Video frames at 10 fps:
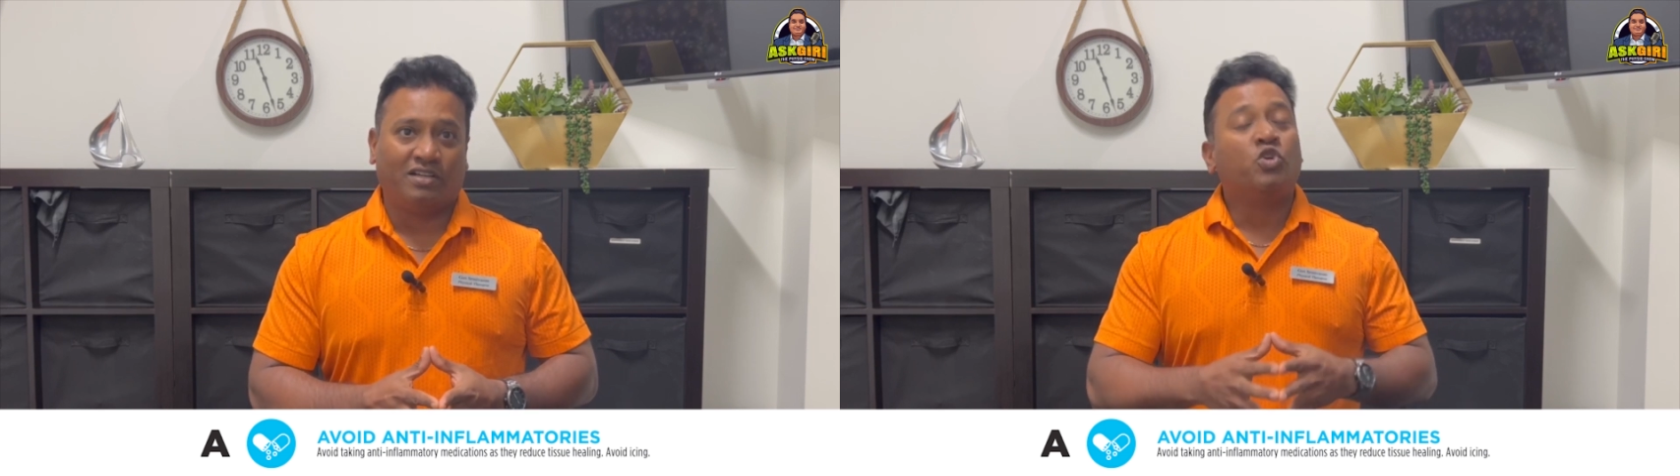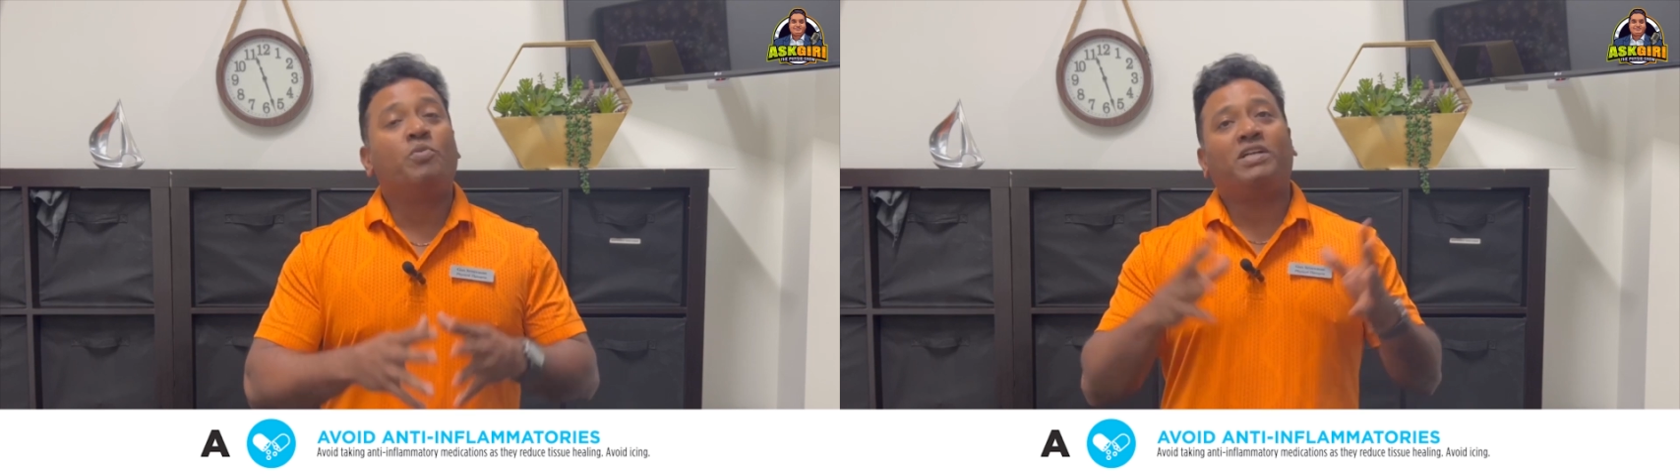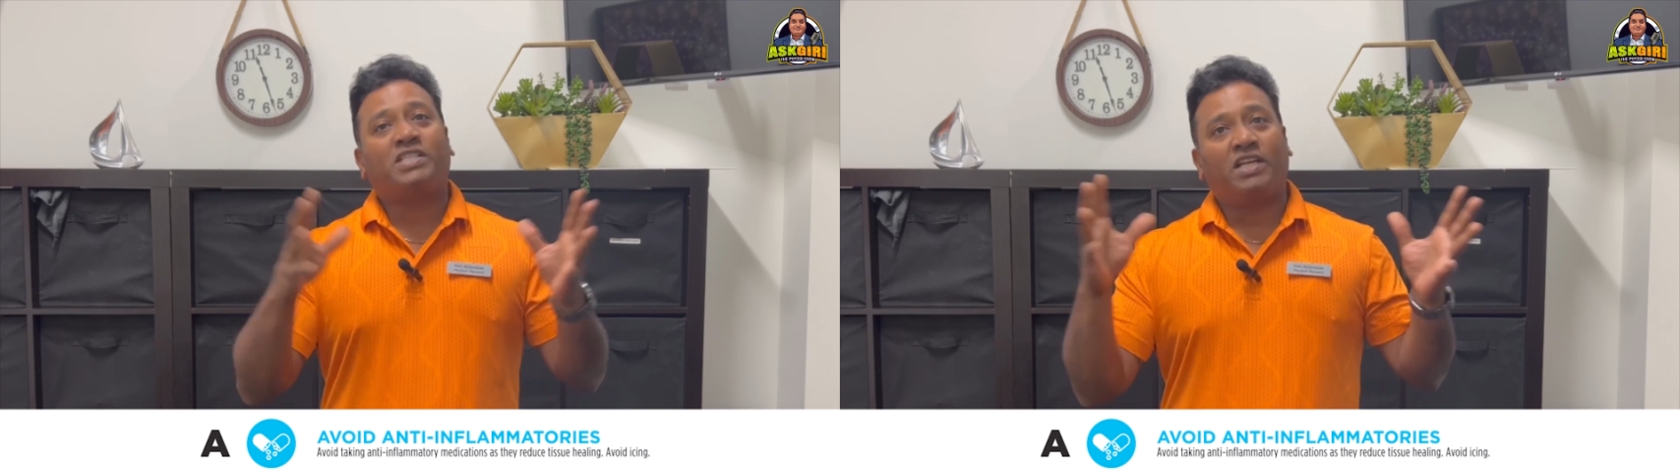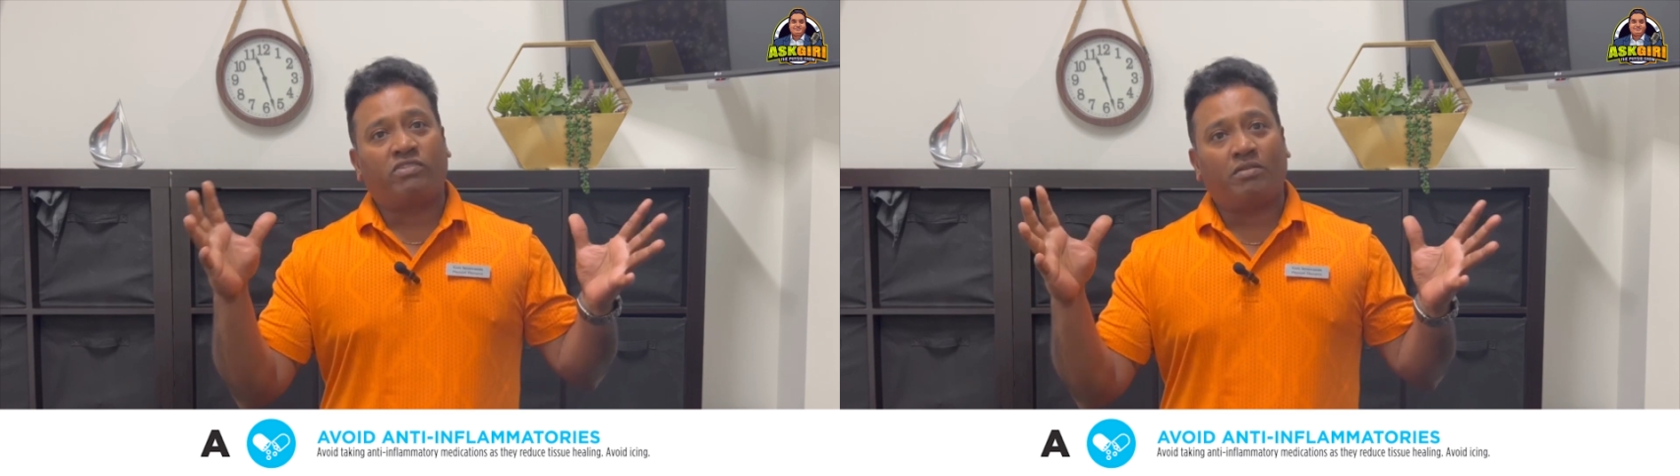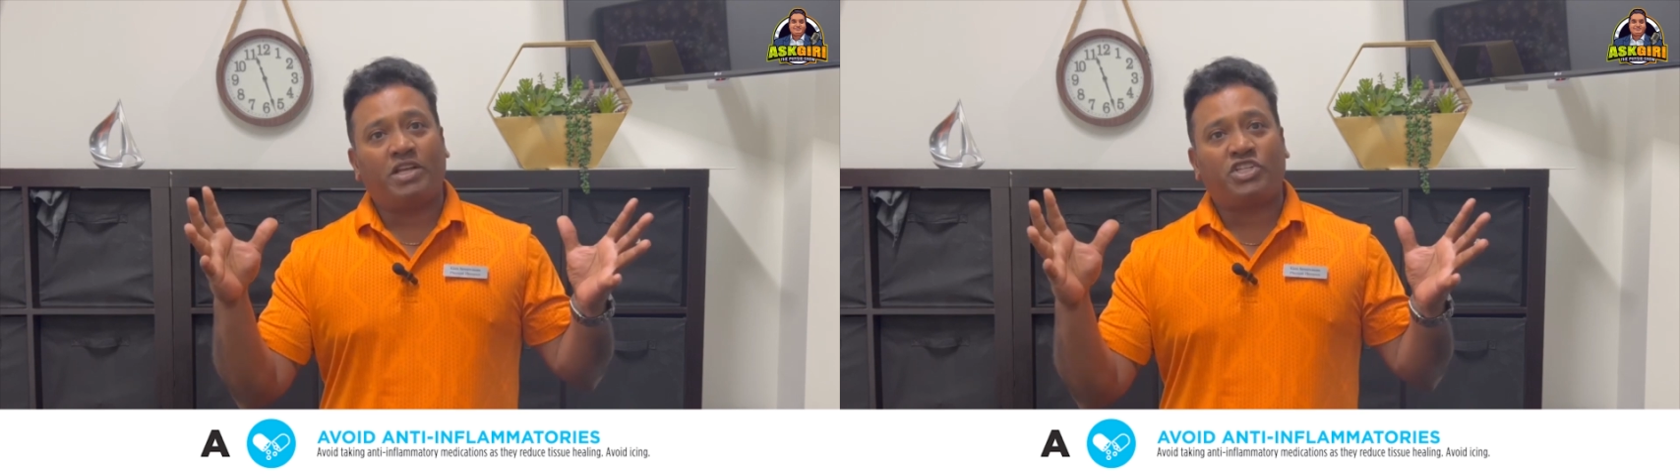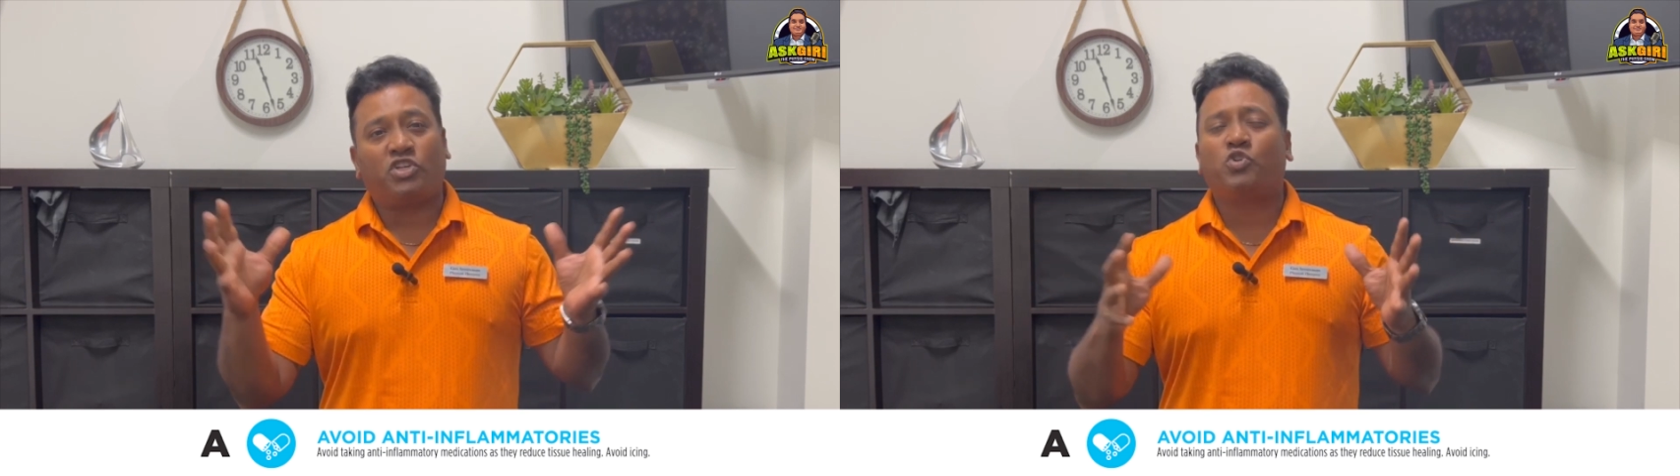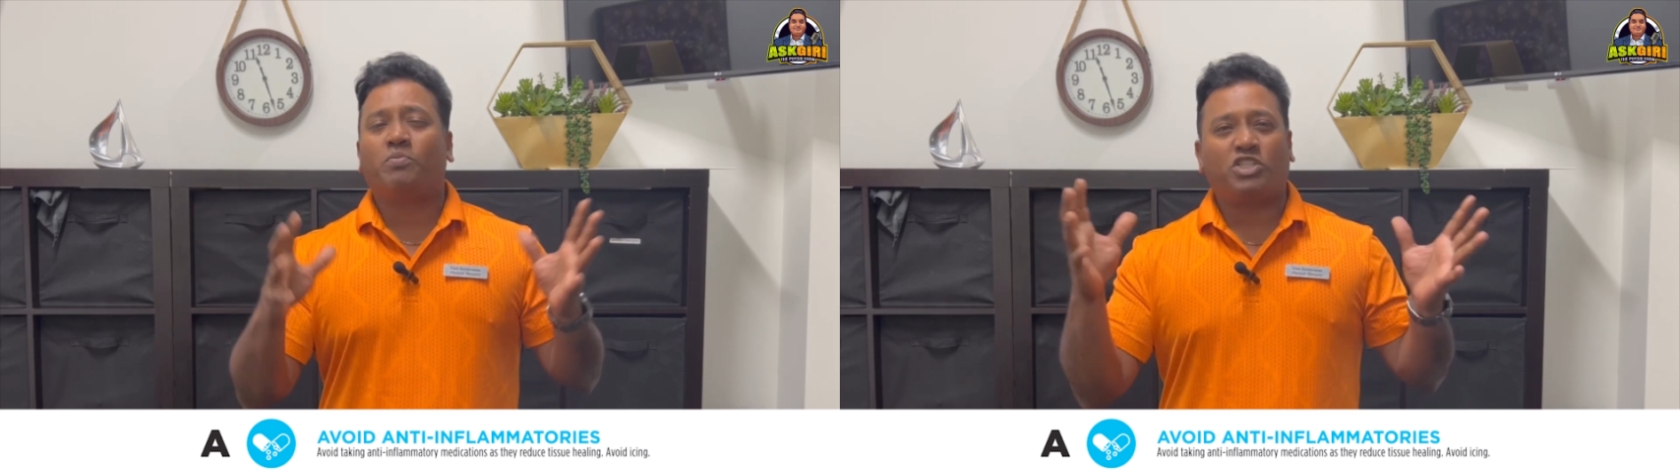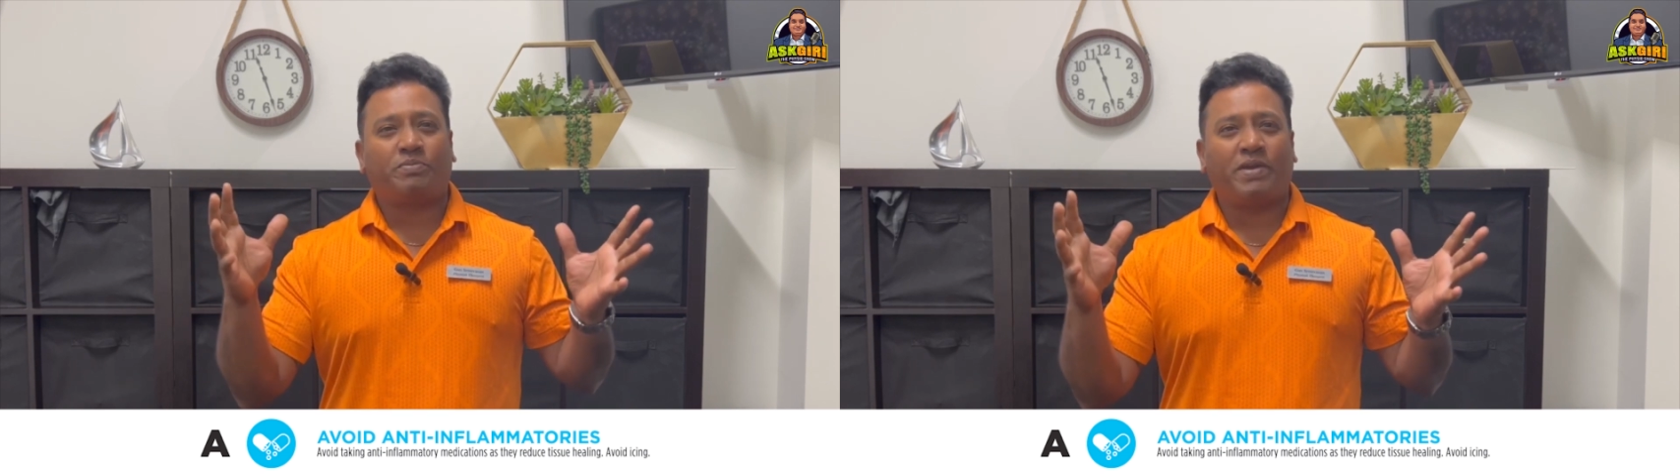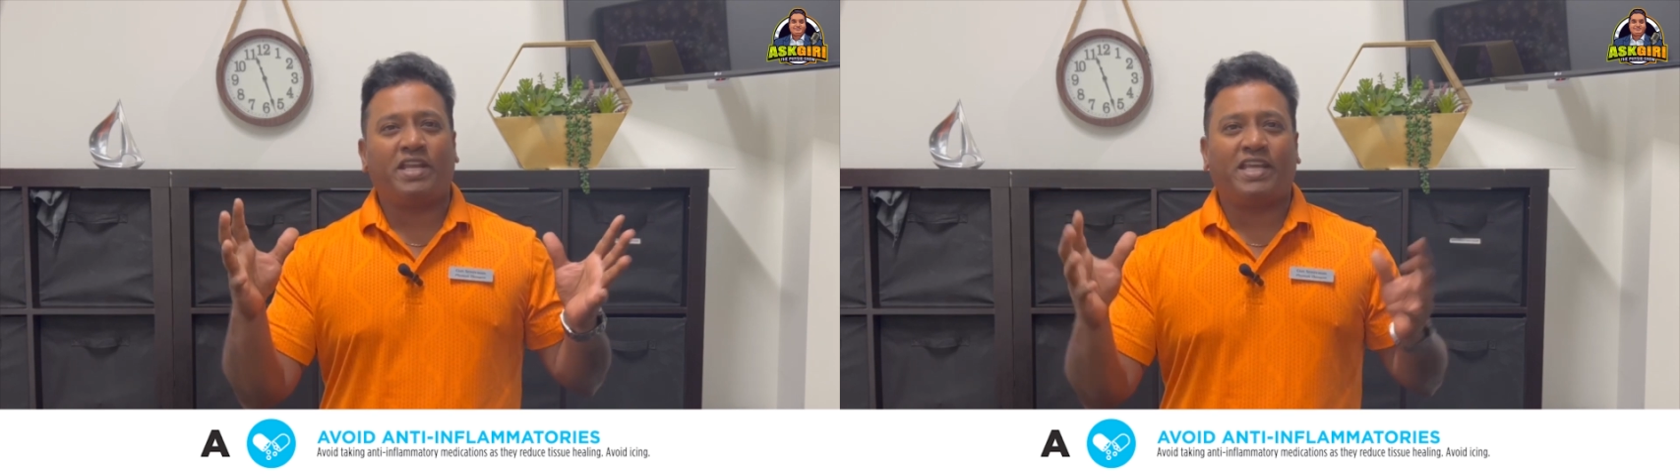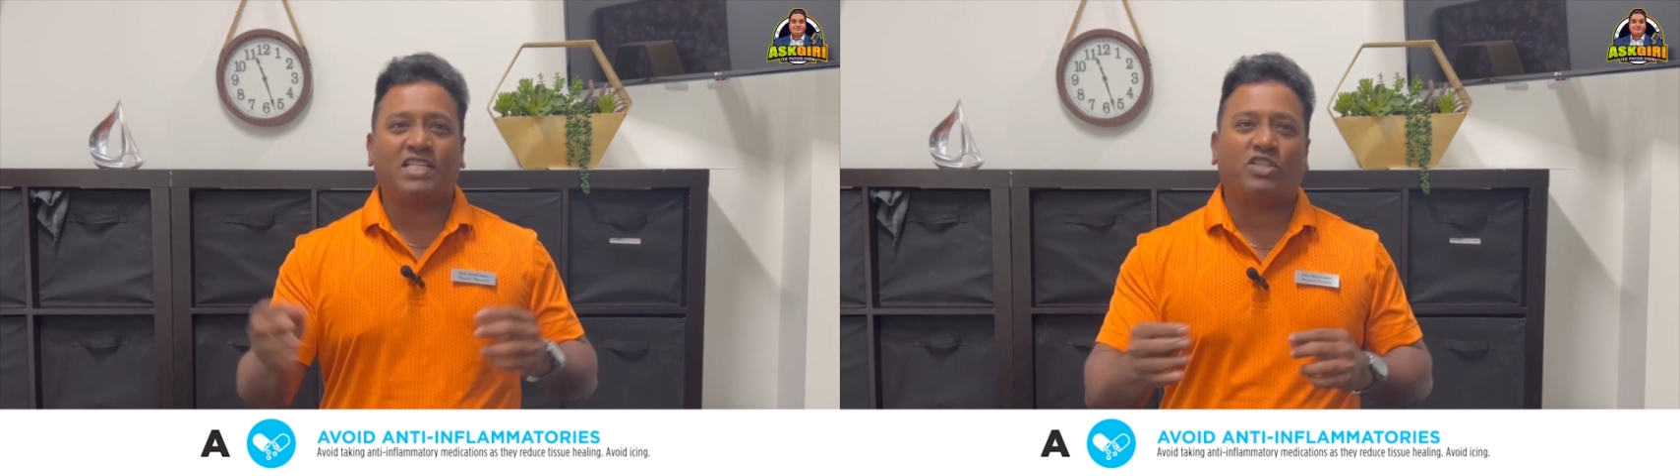Too much inflammation, too much
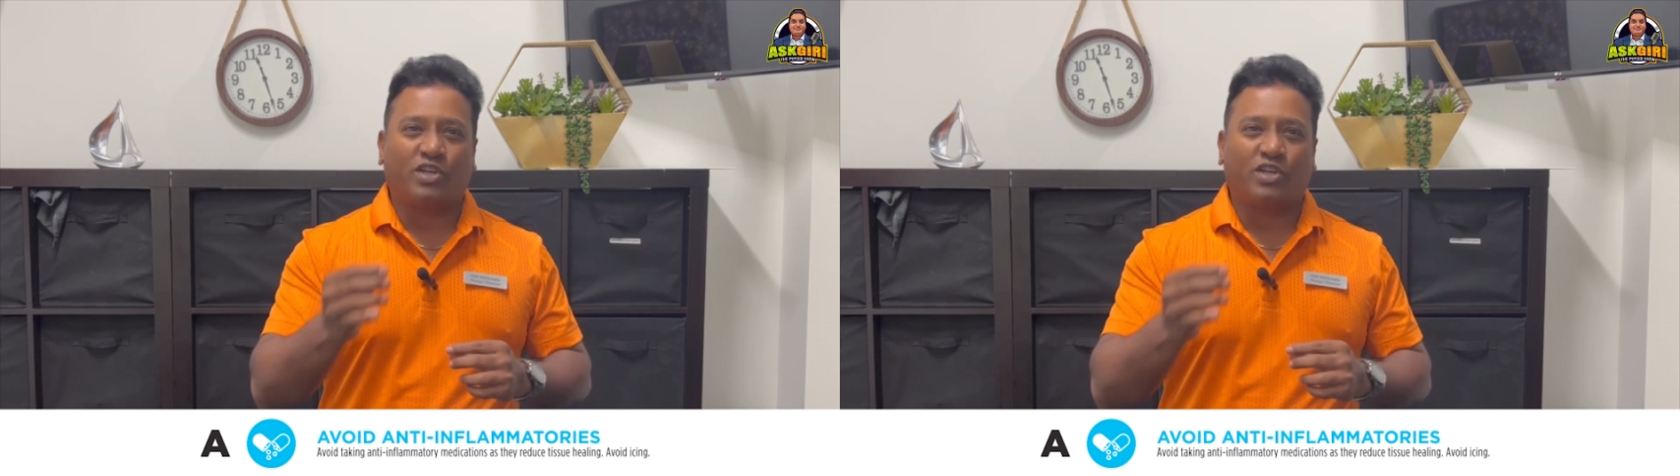pain, yes,